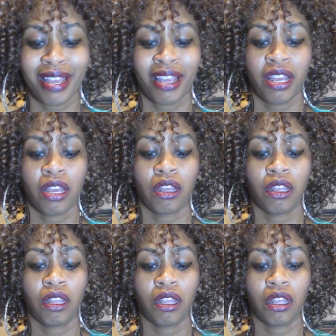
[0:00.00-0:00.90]

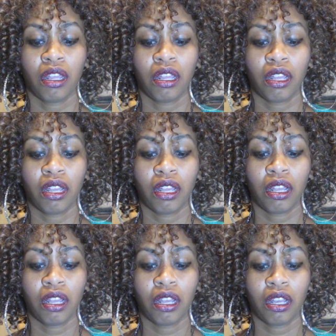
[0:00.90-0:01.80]

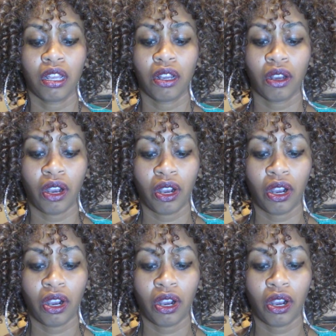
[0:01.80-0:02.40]
Nobody speaks.